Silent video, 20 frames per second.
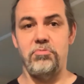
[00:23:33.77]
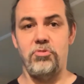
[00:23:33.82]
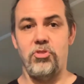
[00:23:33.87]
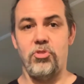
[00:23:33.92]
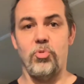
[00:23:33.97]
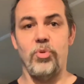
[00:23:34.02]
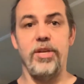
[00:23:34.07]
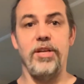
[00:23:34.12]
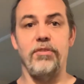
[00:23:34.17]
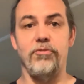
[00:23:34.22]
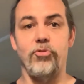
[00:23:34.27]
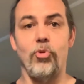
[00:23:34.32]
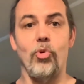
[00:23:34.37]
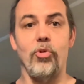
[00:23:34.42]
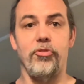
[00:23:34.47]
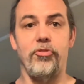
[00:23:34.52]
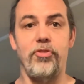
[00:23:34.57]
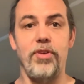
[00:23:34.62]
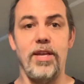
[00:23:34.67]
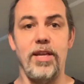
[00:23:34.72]
3 and 4
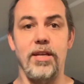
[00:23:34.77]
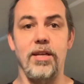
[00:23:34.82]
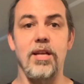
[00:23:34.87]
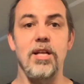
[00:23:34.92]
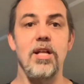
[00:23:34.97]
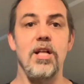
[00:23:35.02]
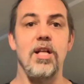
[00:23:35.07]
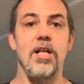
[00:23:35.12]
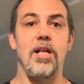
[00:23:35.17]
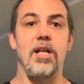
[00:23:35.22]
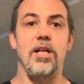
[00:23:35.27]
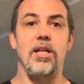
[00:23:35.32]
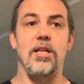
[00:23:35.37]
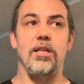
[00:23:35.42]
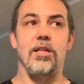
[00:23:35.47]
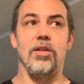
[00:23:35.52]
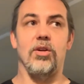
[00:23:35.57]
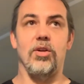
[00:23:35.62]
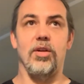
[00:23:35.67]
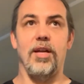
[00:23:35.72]
feet,
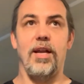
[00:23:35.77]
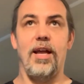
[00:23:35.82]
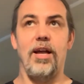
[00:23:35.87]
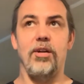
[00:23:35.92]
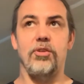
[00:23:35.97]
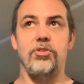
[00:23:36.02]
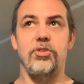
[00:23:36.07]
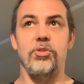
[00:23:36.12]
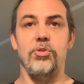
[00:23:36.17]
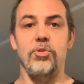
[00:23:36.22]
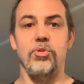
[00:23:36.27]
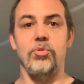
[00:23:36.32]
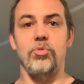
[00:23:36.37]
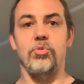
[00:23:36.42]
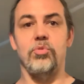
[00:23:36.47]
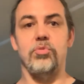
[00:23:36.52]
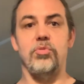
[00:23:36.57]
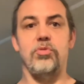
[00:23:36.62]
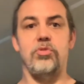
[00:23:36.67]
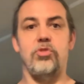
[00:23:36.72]
learning how to
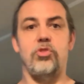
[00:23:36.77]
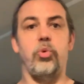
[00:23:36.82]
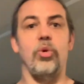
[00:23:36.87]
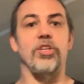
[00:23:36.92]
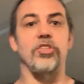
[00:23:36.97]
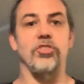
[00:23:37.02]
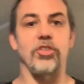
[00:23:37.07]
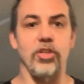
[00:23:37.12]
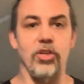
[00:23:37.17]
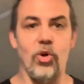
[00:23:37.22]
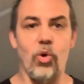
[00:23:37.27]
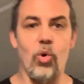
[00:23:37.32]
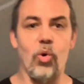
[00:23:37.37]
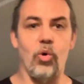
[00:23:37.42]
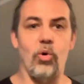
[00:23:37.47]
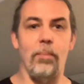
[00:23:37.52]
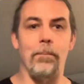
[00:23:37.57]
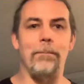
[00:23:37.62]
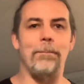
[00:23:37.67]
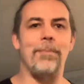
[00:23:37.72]
twist and
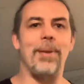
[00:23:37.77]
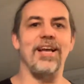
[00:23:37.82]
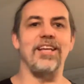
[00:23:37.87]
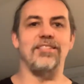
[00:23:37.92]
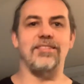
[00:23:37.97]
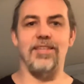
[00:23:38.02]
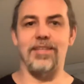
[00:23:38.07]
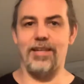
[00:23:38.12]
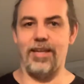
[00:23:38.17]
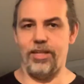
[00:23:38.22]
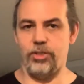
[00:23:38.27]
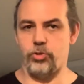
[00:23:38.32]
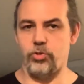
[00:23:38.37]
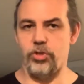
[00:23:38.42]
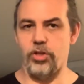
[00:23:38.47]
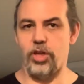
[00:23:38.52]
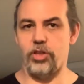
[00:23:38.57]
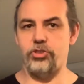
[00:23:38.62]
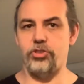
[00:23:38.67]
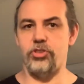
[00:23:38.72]
coil, basic
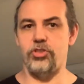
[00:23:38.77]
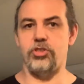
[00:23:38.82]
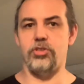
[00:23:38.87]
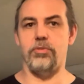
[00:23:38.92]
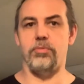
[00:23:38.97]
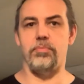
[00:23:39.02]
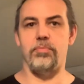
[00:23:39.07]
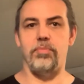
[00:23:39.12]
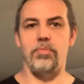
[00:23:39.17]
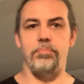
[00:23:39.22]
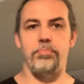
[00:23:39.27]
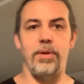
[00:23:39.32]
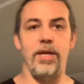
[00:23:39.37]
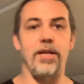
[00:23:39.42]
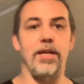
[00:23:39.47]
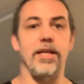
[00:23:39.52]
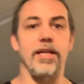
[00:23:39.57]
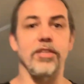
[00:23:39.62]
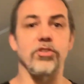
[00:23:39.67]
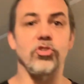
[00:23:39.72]
introduction to
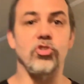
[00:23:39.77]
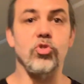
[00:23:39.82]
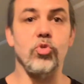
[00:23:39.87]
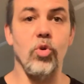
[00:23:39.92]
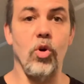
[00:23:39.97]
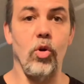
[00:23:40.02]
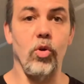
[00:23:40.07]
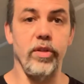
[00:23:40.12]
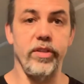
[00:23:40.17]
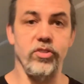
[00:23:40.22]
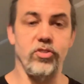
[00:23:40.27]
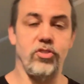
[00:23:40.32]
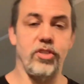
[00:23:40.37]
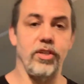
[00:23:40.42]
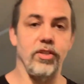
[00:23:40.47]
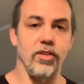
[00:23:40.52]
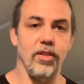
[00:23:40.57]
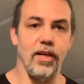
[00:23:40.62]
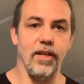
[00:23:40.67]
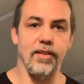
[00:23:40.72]
bending and scrolling
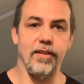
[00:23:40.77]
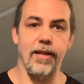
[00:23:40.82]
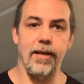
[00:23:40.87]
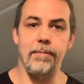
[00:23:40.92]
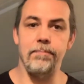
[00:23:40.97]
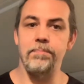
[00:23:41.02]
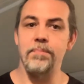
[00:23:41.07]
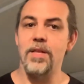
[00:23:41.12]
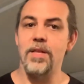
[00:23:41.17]
steel like that.